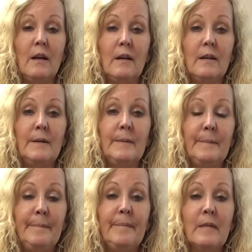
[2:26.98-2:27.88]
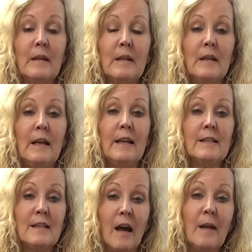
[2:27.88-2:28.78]
um, and
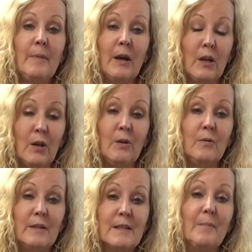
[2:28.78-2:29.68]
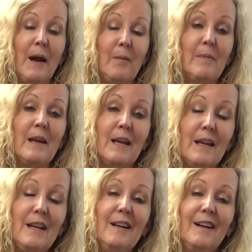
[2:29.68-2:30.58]
it's not about you it's about
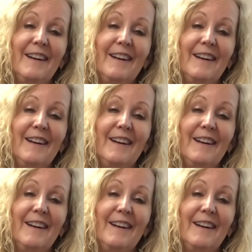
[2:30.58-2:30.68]
me